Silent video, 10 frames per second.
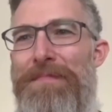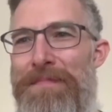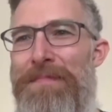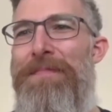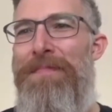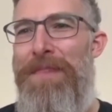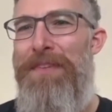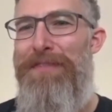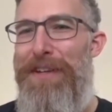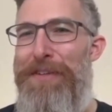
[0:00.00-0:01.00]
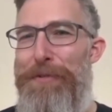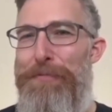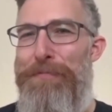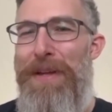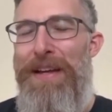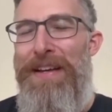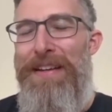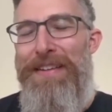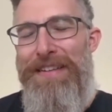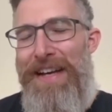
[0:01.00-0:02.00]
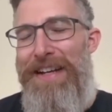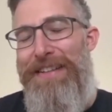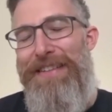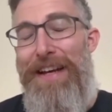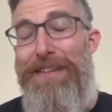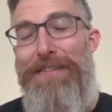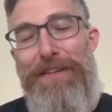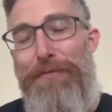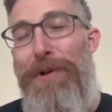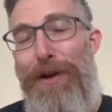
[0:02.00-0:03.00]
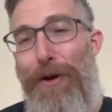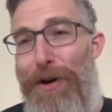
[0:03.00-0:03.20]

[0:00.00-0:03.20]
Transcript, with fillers: Thank you yeah, yeah, it's it's really awesome